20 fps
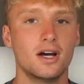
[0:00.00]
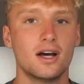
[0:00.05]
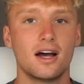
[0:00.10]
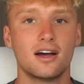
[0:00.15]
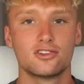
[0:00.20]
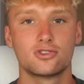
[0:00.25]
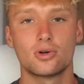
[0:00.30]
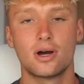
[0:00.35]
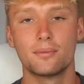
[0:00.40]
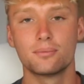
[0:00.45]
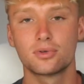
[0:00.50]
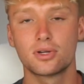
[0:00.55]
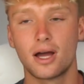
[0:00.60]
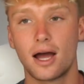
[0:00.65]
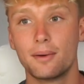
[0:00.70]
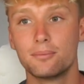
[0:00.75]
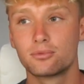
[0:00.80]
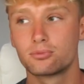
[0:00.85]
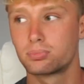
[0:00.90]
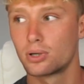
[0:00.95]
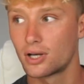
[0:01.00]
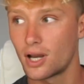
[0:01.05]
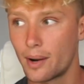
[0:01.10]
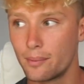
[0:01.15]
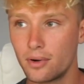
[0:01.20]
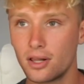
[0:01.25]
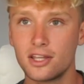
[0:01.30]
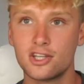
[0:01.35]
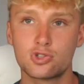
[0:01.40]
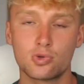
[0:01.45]
So I'm
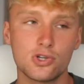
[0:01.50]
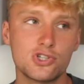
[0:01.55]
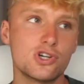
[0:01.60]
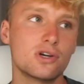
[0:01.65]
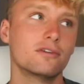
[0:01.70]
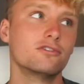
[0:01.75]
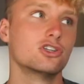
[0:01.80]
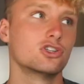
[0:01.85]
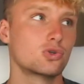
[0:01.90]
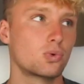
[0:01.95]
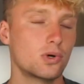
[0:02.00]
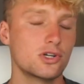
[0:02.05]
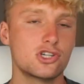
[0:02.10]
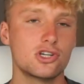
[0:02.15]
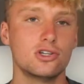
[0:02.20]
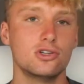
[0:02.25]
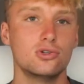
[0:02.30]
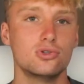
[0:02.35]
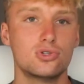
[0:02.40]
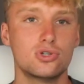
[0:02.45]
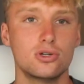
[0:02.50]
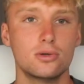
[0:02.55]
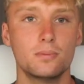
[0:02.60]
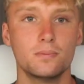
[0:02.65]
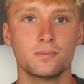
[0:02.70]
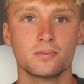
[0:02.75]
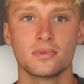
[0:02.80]
predominantly switching over to Twitch and YouTube,